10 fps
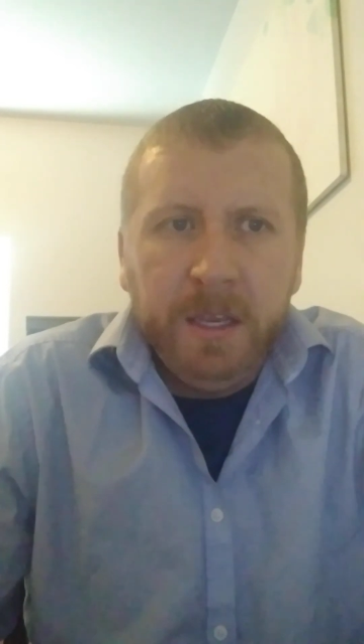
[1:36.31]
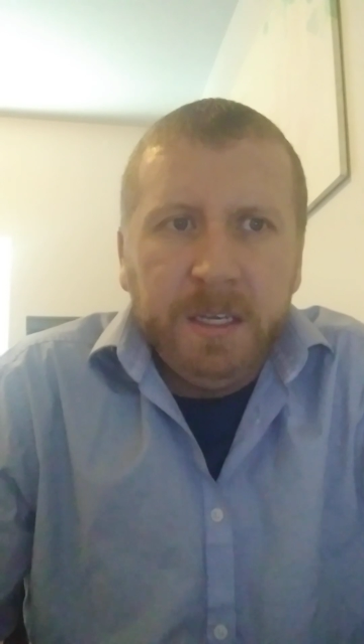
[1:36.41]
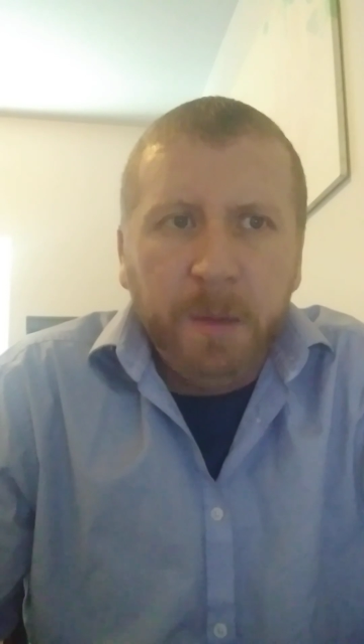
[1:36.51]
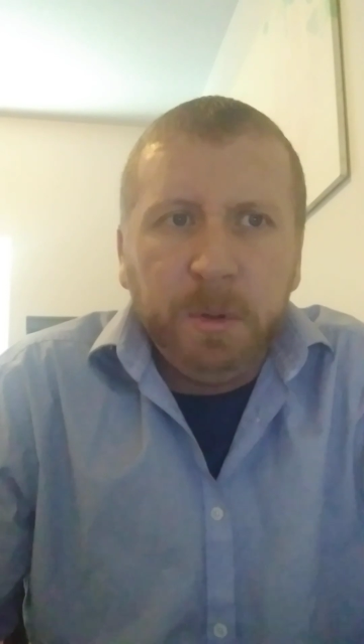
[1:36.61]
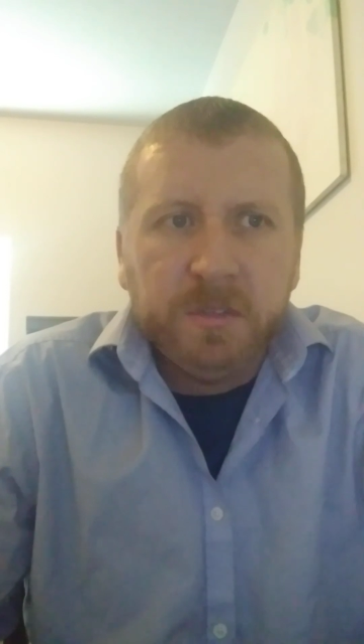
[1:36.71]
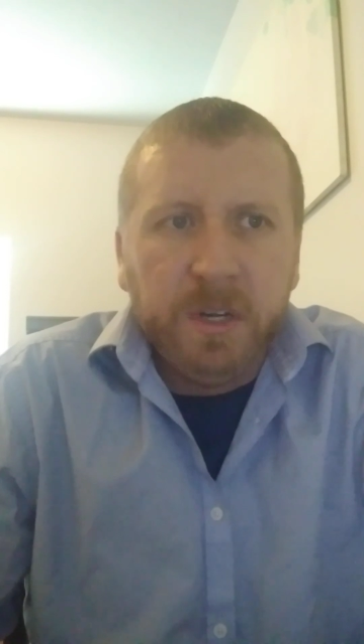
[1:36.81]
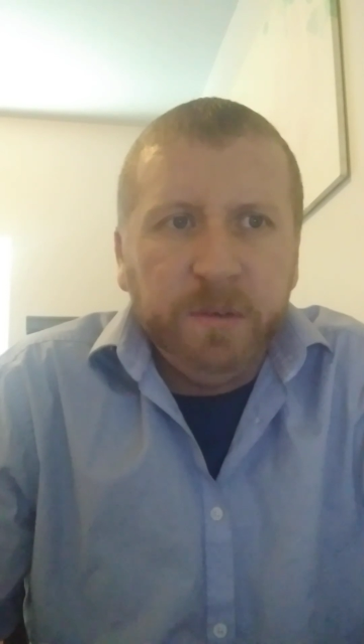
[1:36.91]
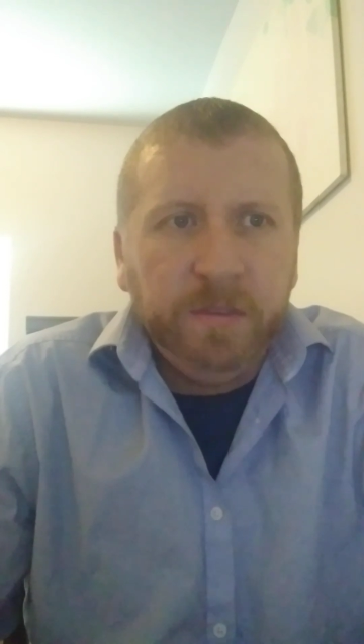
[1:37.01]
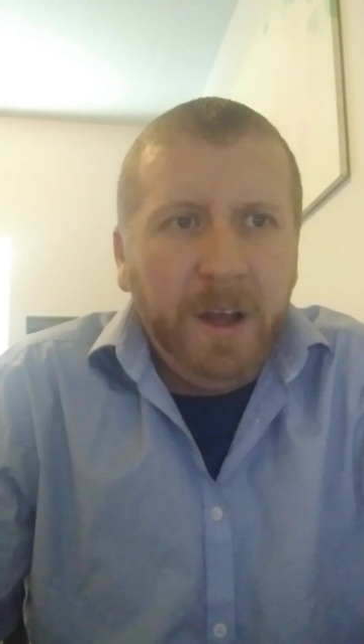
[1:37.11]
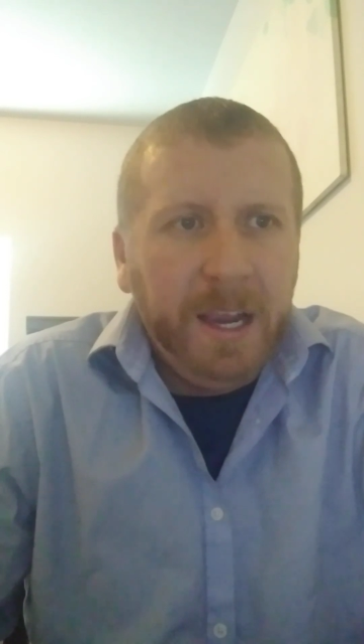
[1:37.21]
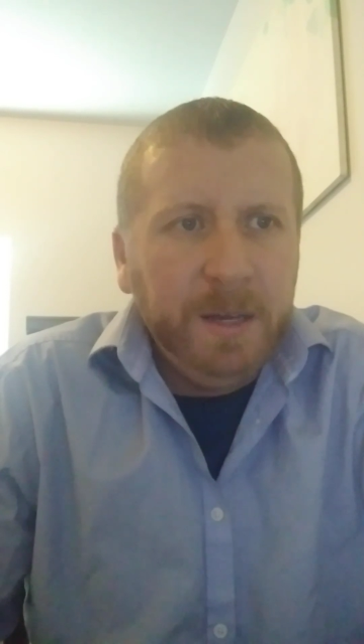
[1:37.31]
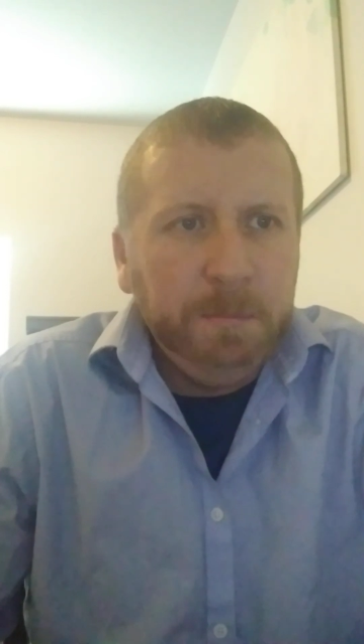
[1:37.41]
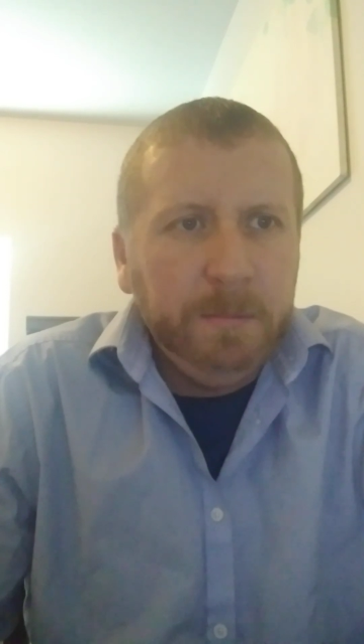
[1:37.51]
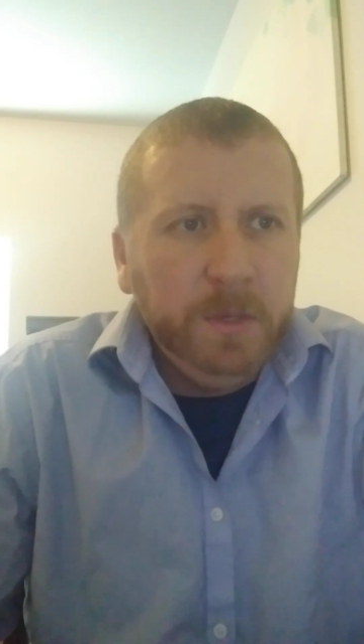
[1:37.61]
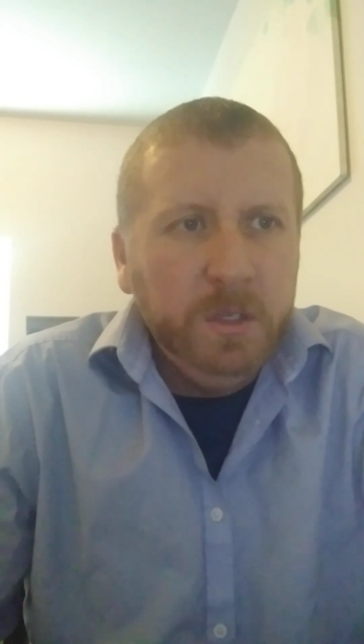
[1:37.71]
Tuples are
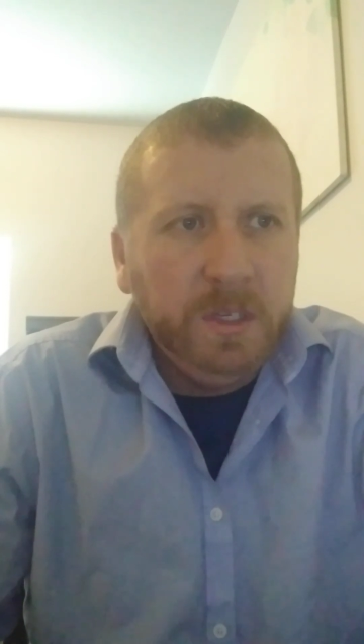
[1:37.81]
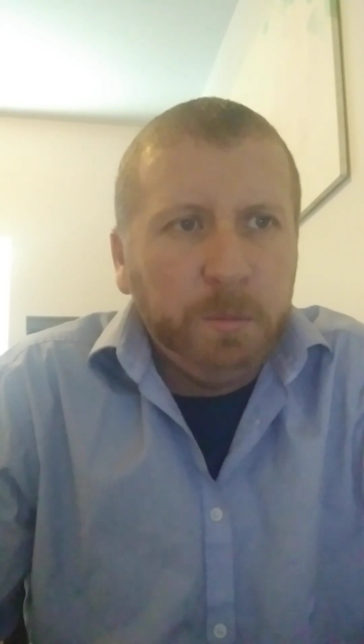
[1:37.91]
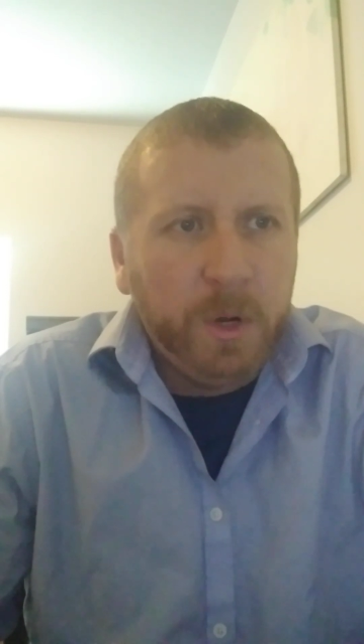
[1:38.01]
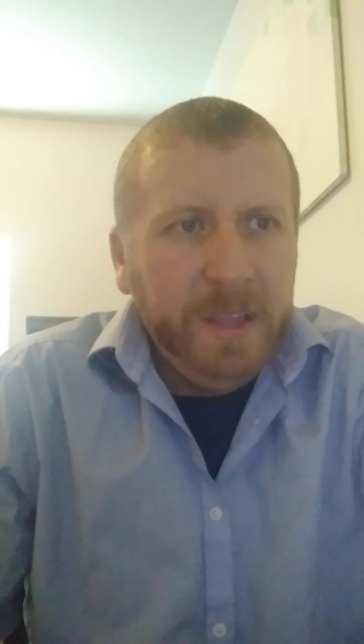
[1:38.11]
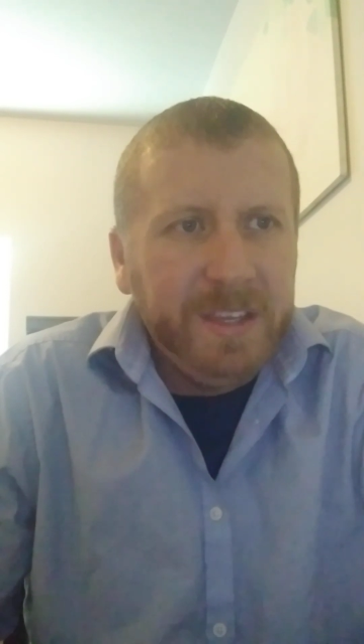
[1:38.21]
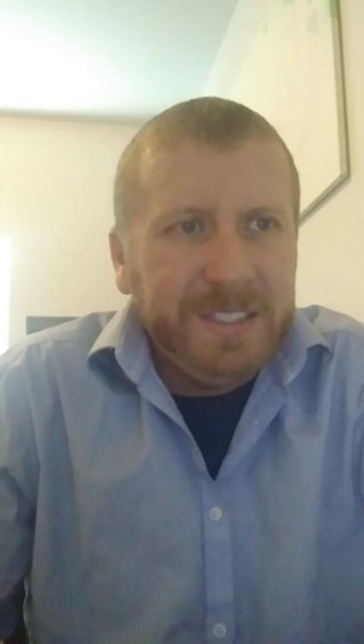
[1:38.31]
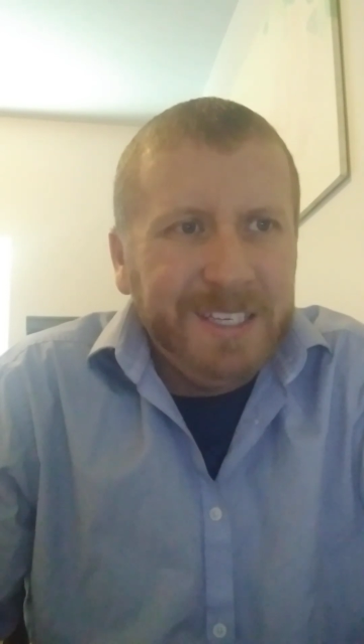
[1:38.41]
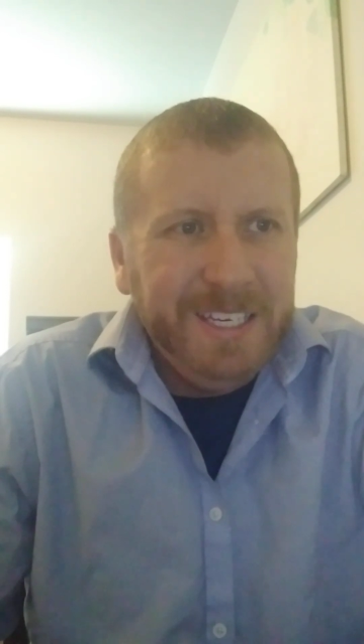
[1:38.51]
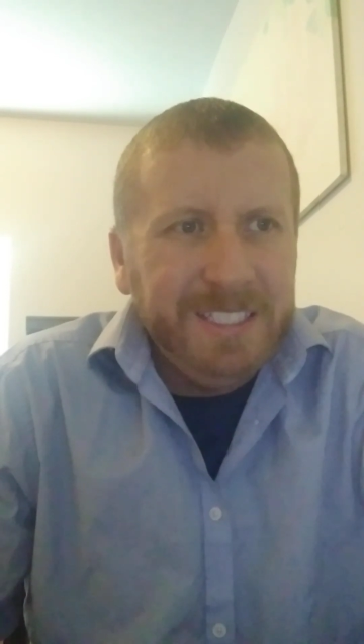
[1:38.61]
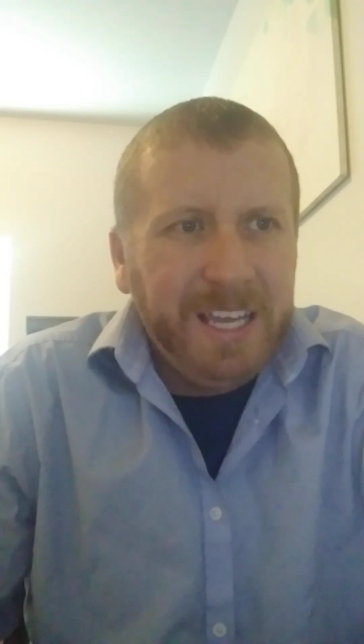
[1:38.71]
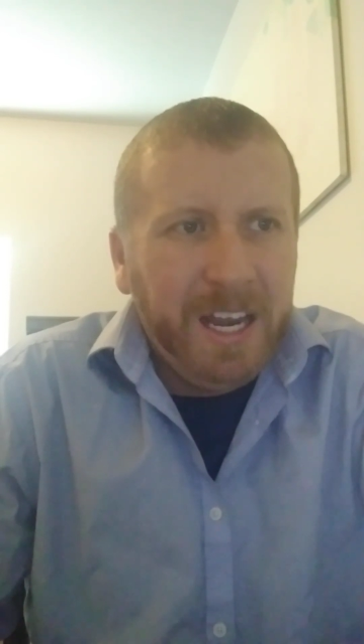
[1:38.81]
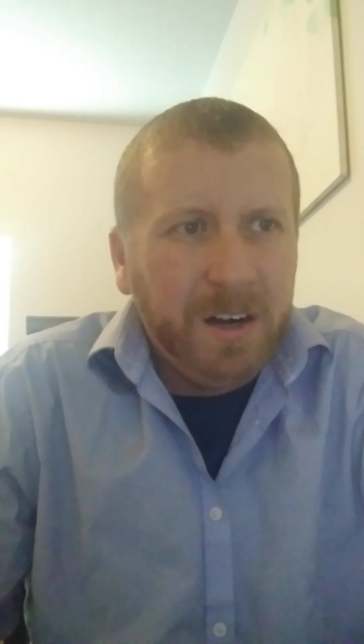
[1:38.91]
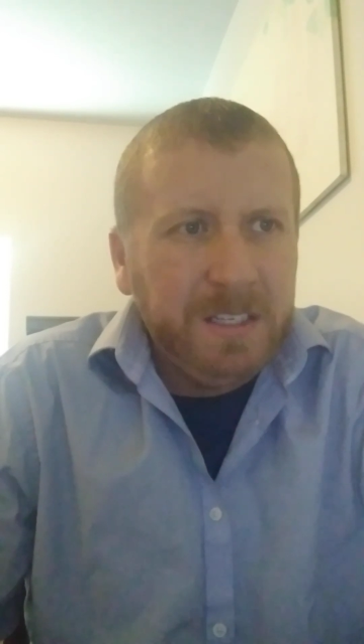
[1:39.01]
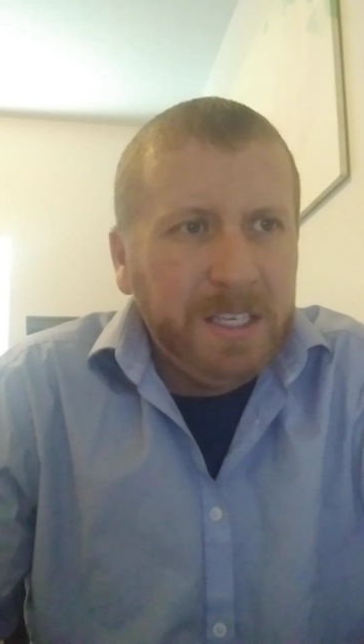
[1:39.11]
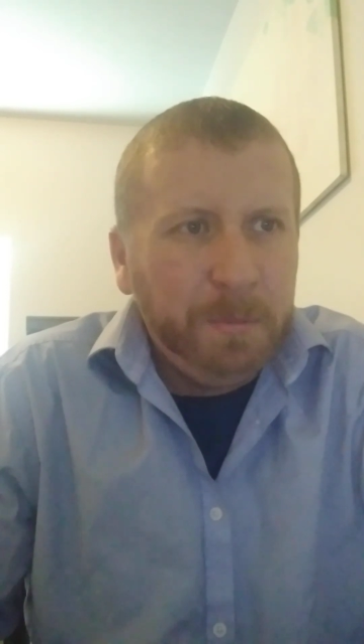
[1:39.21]
defined using parentheses and
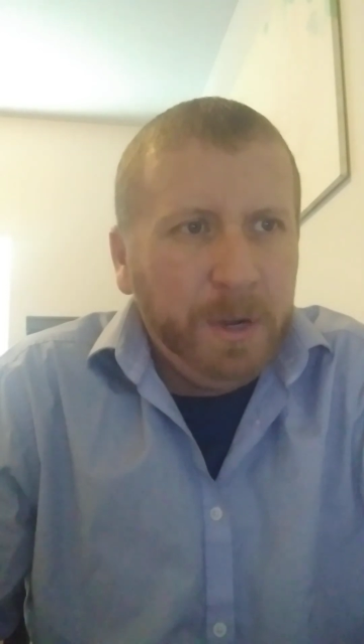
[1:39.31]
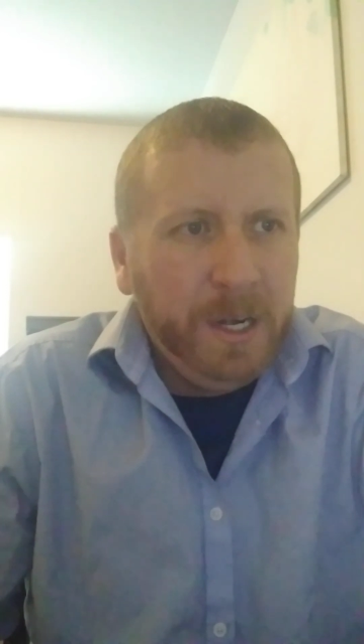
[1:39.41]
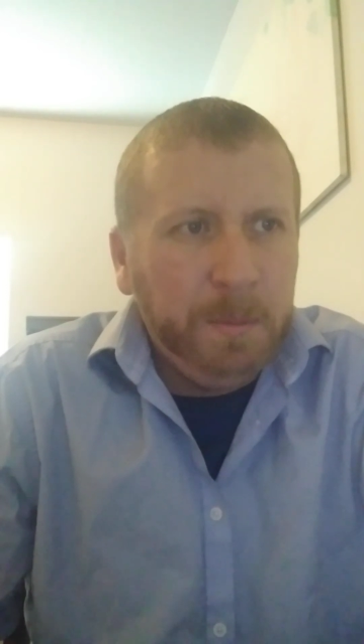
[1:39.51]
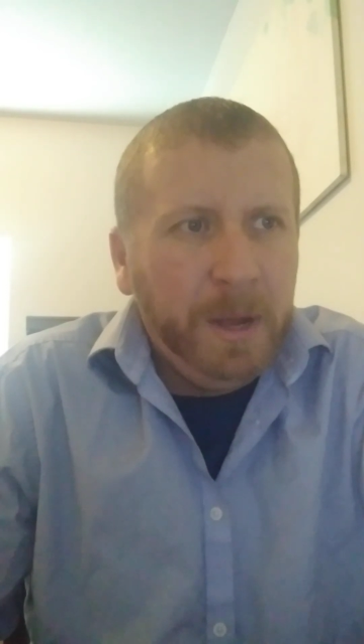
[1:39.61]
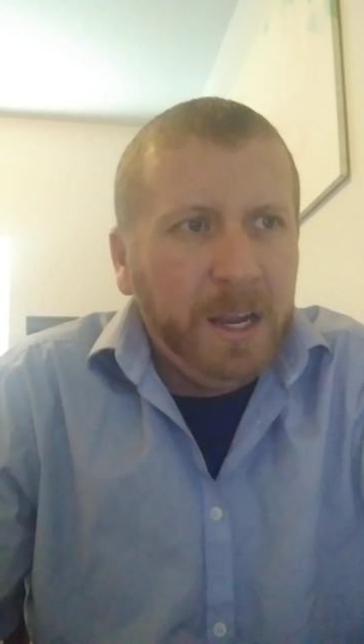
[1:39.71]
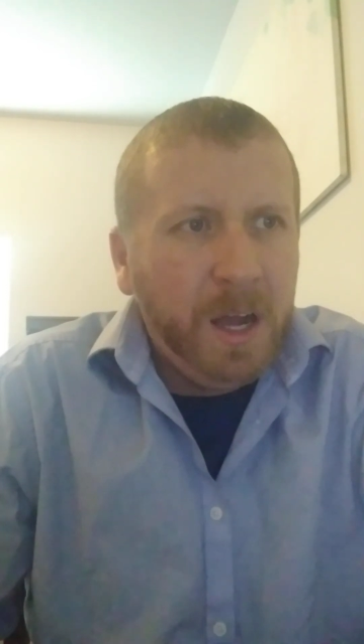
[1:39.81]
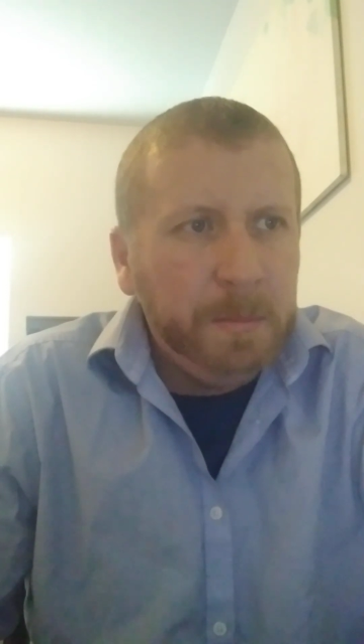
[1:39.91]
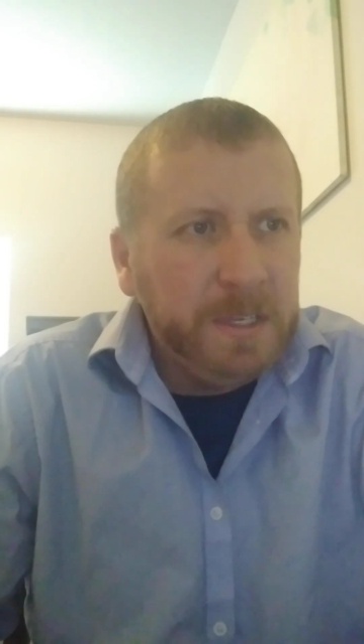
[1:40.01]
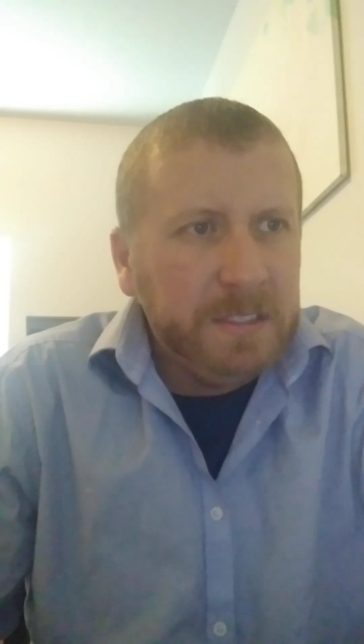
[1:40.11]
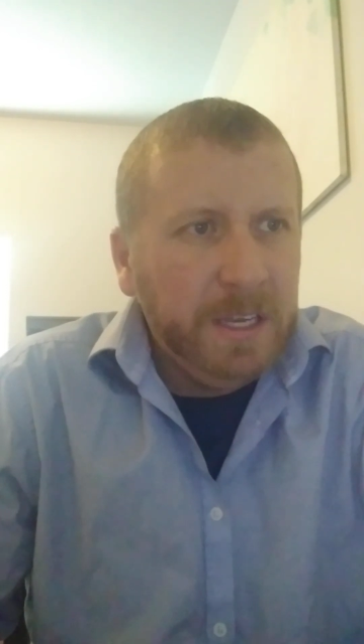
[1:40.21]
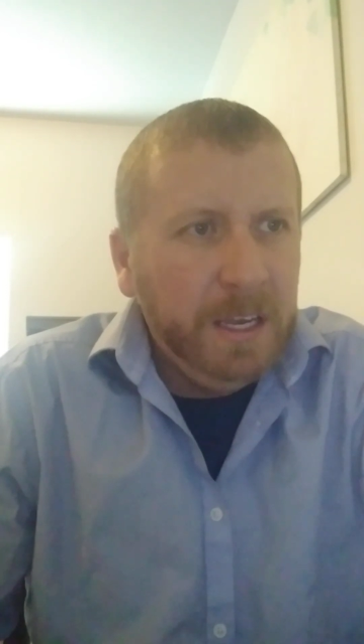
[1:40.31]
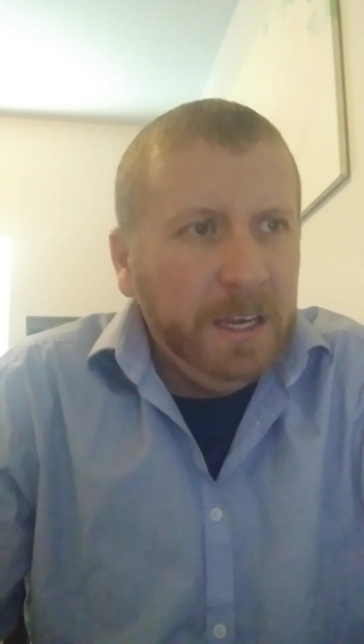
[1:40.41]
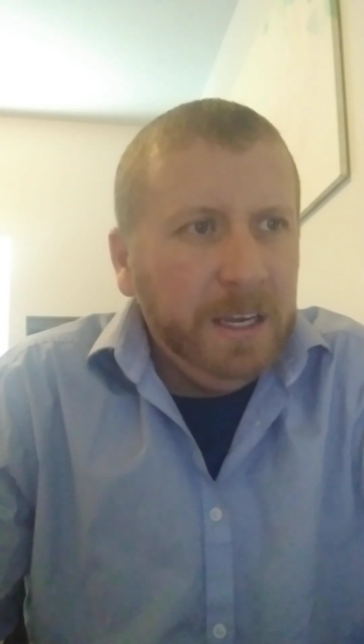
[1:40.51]
are separated by commas.